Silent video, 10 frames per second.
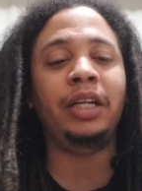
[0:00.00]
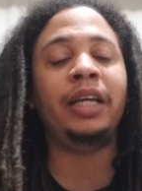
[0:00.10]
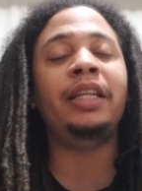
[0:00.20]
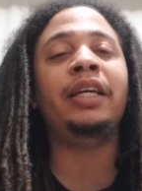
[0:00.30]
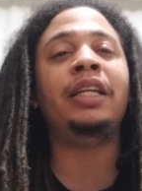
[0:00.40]

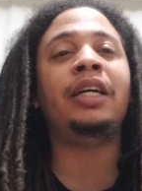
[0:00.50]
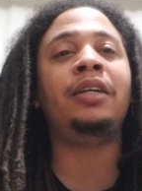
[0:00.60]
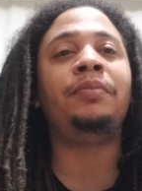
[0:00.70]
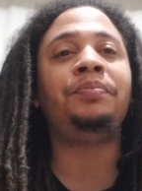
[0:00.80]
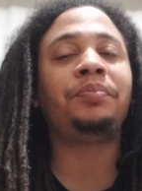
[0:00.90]
and then
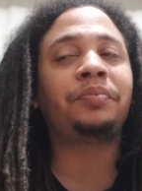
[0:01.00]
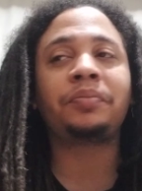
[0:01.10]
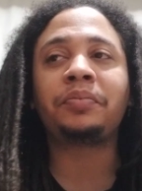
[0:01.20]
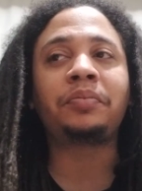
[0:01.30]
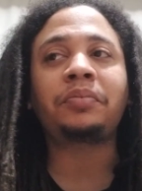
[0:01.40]
um,
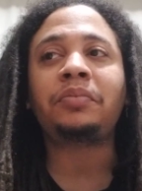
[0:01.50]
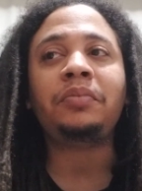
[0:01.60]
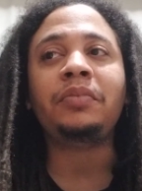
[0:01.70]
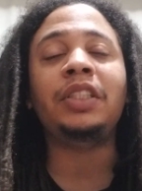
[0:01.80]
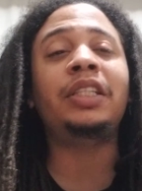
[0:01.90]

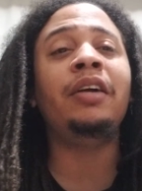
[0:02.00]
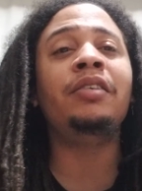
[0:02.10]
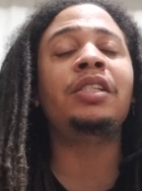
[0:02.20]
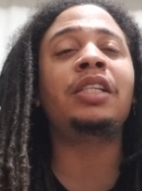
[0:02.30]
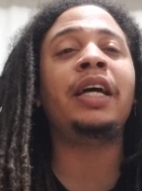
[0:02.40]

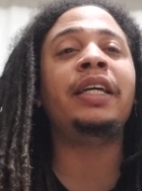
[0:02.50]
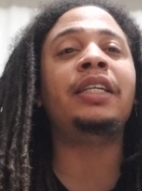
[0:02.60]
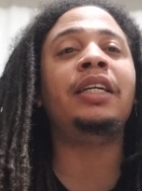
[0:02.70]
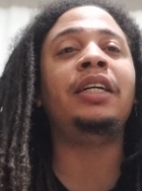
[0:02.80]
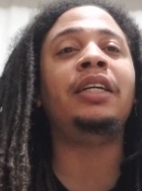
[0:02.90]
Terrence is
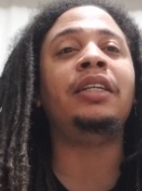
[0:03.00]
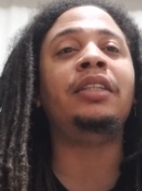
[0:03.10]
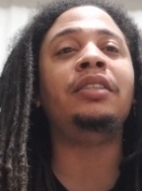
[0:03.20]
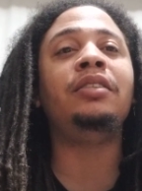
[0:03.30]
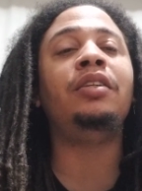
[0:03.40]
like,
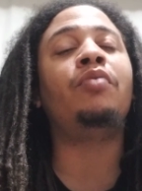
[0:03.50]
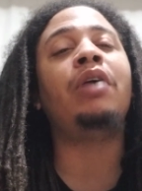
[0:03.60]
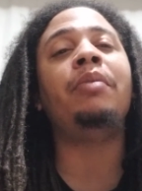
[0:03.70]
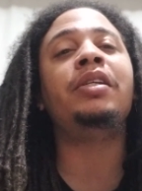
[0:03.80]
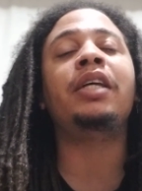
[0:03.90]
uh, you know,
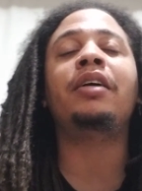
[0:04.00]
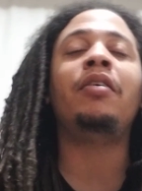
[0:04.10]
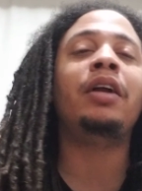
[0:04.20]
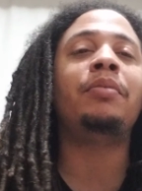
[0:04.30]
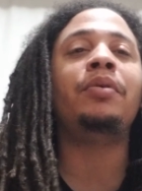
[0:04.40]
Robbie's like,
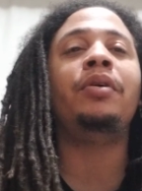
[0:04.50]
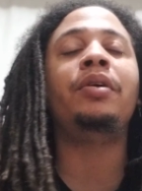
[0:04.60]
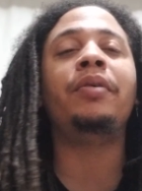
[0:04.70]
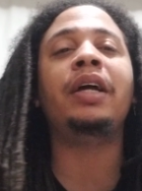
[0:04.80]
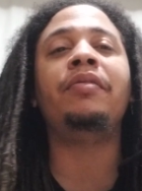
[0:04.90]
all right, I'm going
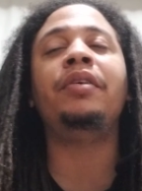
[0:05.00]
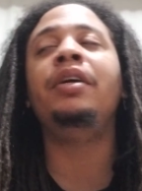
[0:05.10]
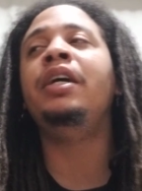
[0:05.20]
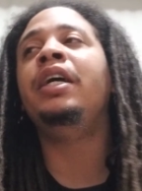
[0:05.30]
or whatever,